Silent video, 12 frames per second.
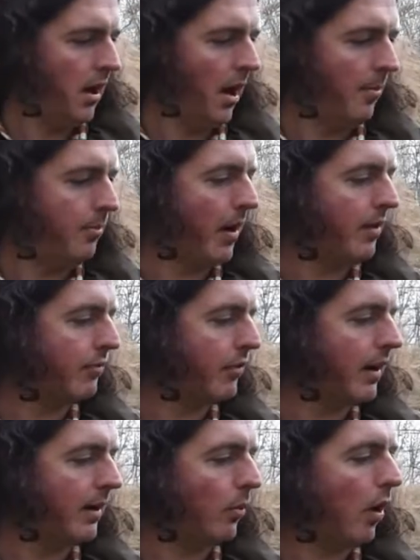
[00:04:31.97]
above
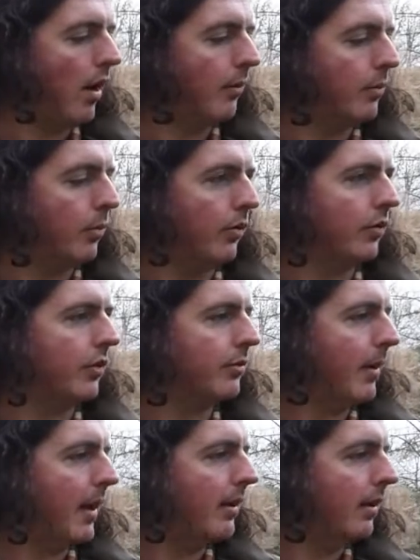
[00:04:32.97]
really what I would want to
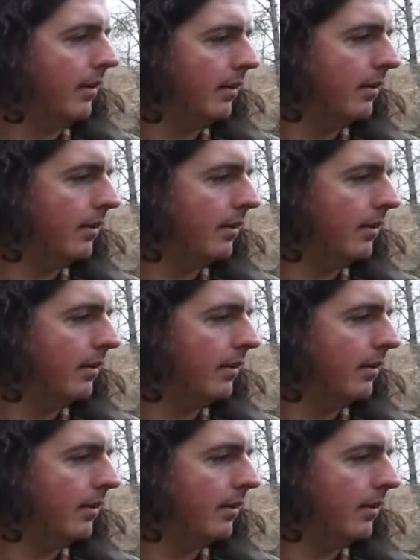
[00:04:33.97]
spend.